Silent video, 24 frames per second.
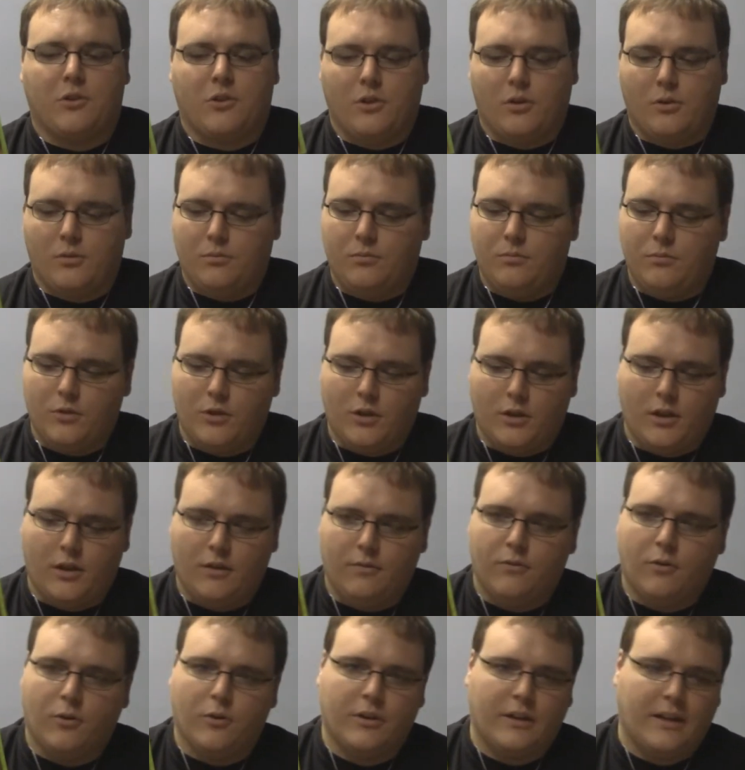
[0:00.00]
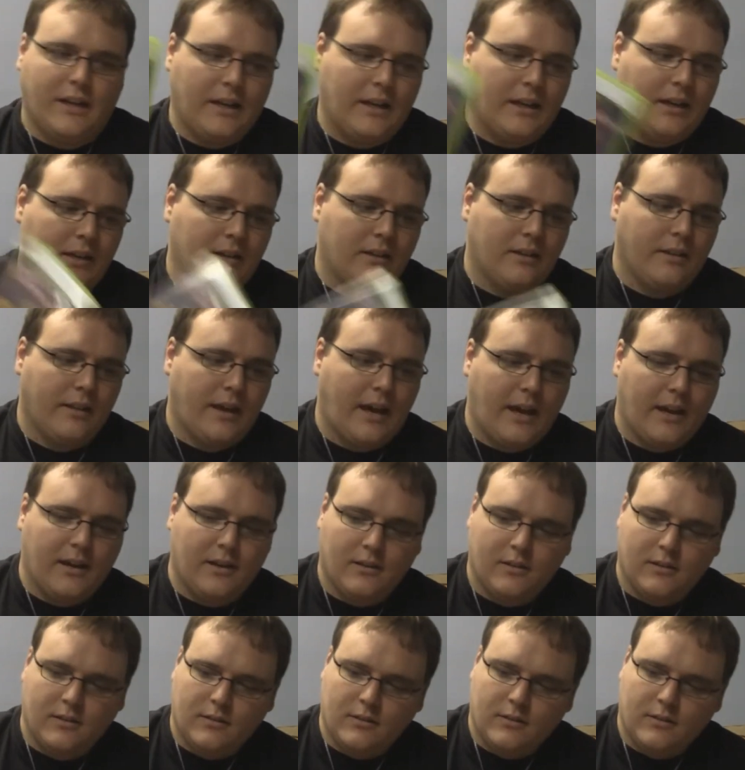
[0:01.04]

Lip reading: So, looking forward to getting into that.